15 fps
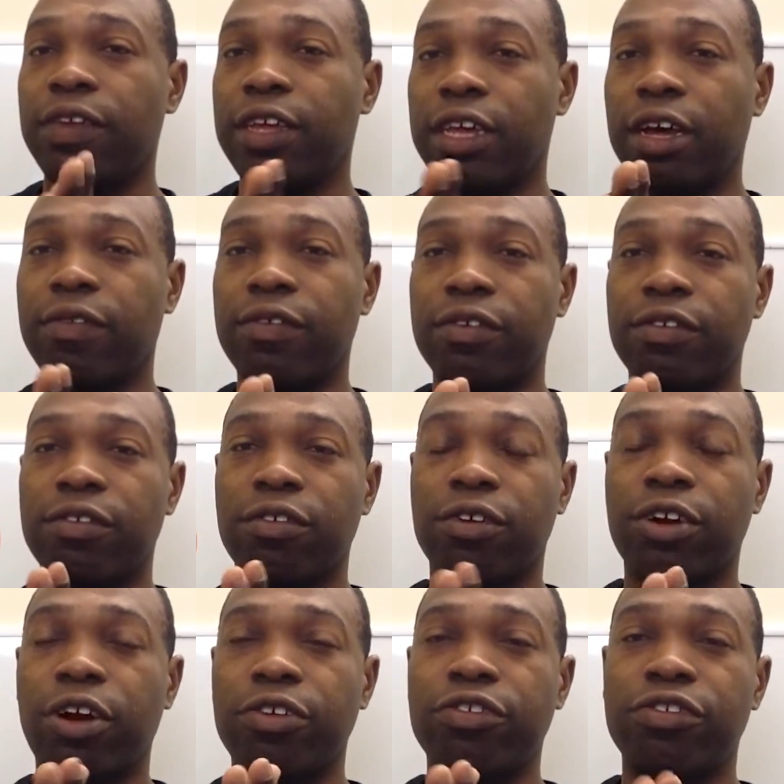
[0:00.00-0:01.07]
covers or
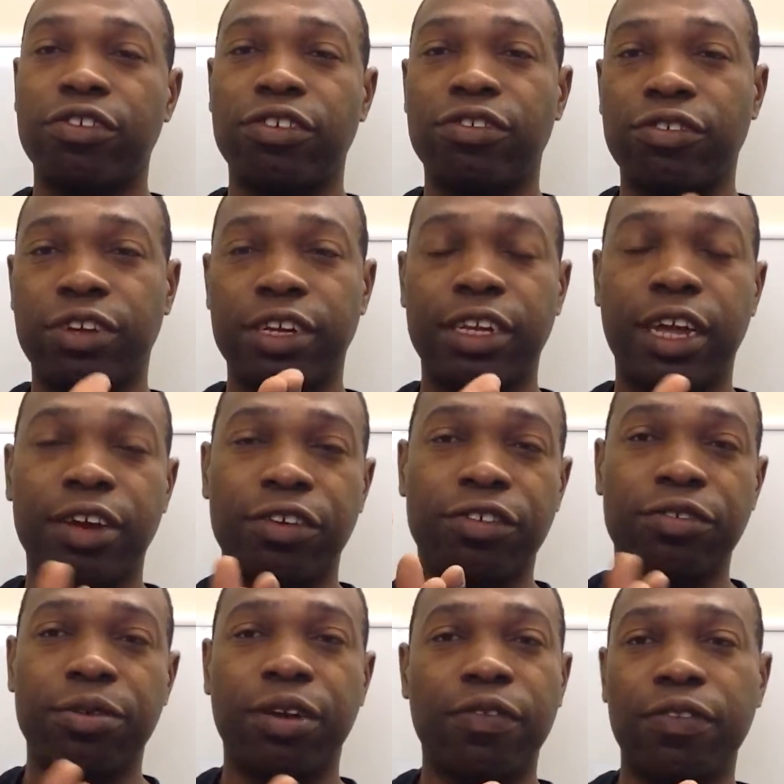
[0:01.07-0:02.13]
cartridges or containers
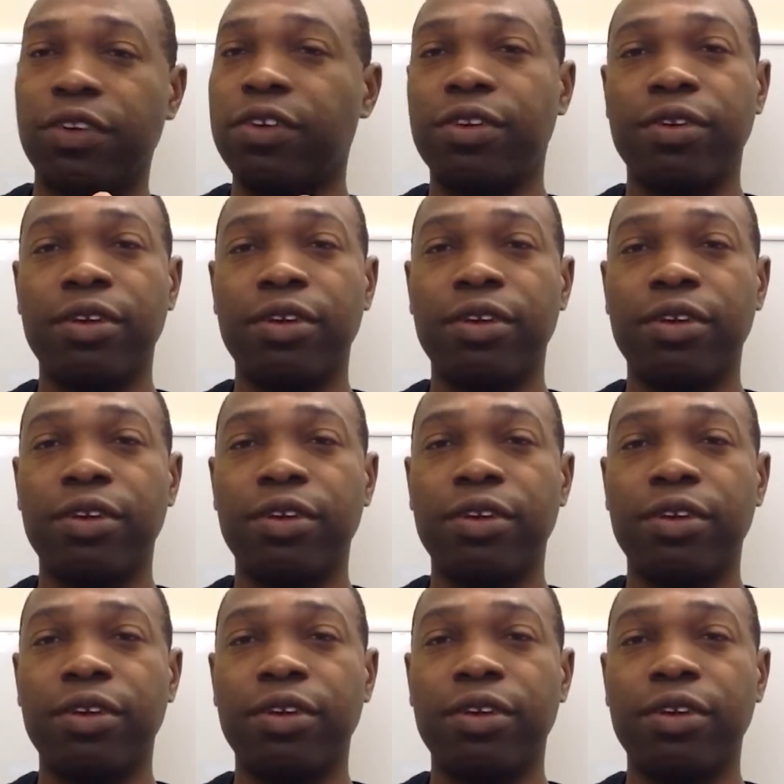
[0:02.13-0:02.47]
or whatever